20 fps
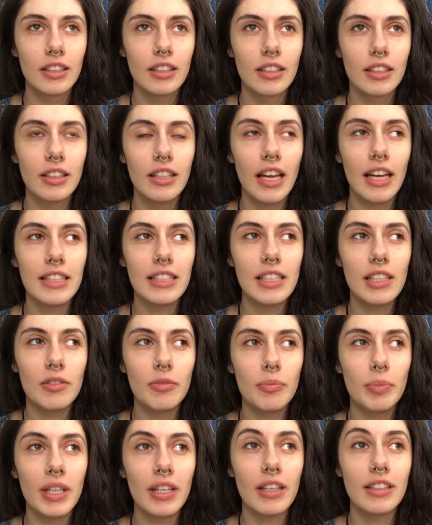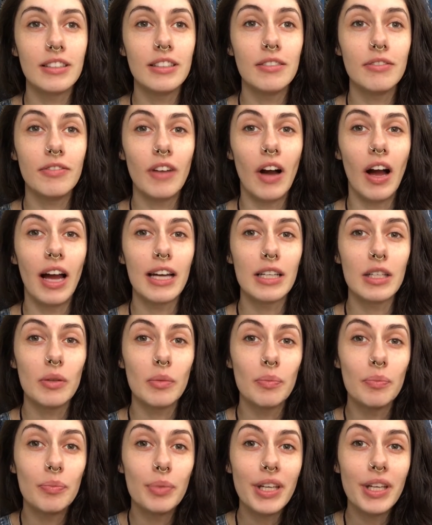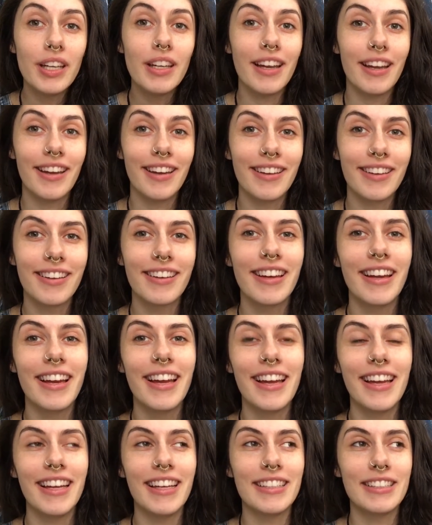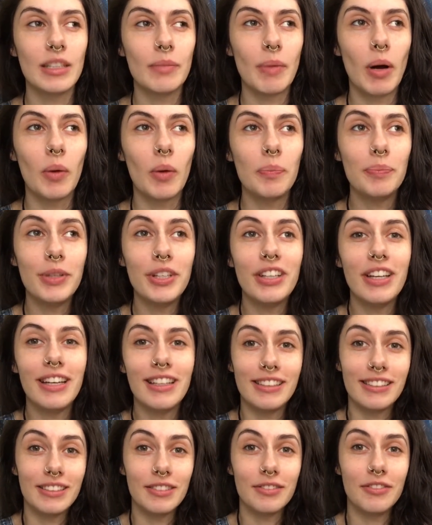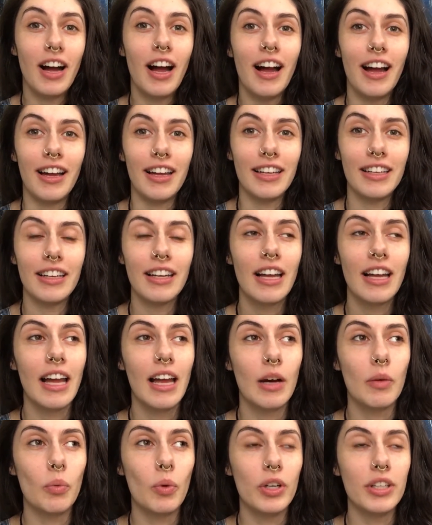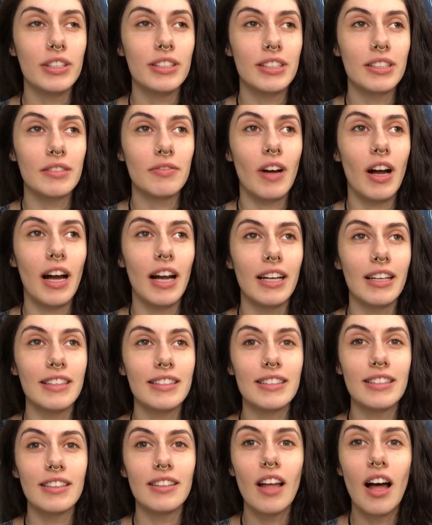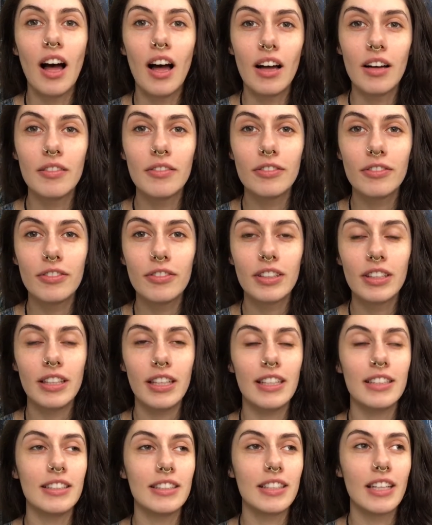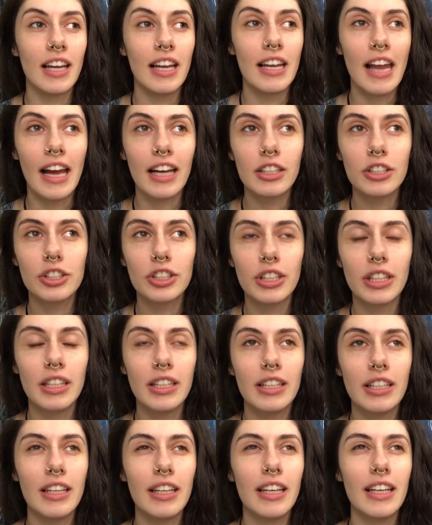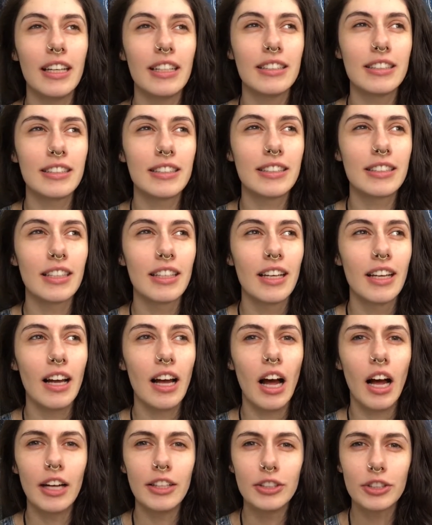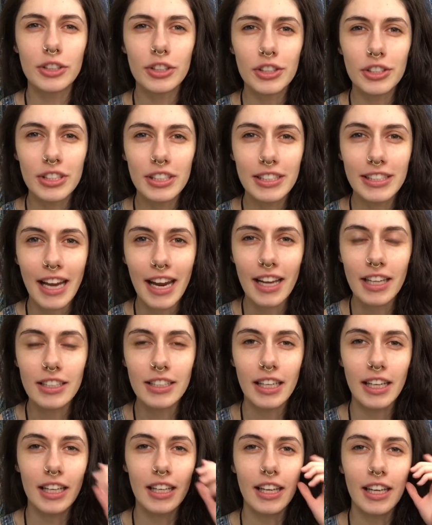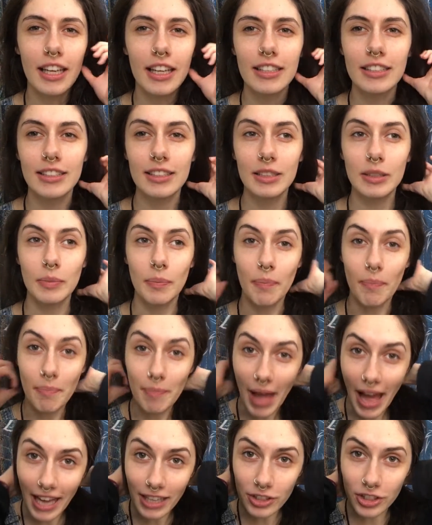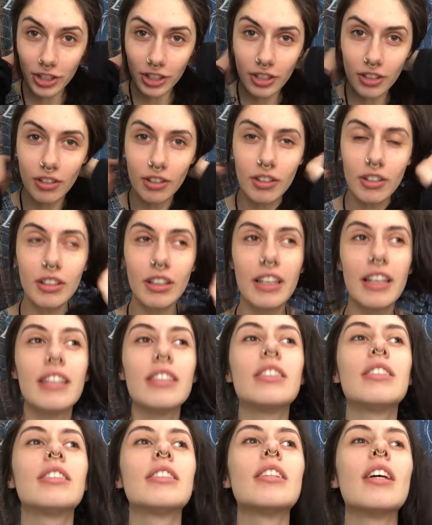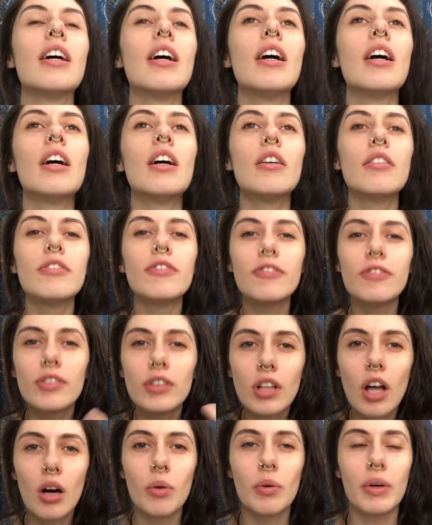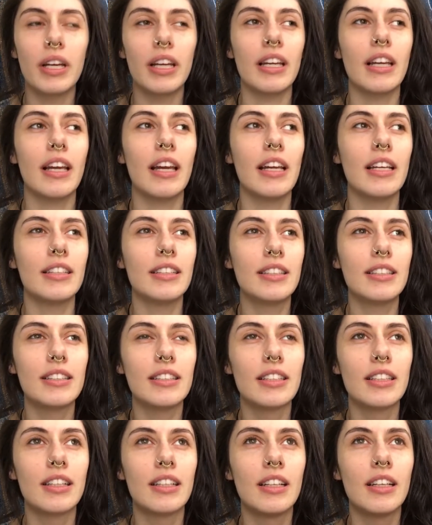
the idea of being a divine being is about being divine. And what is divine? It's love, it's connection, it's understanding, it's magical, it's flowing, it's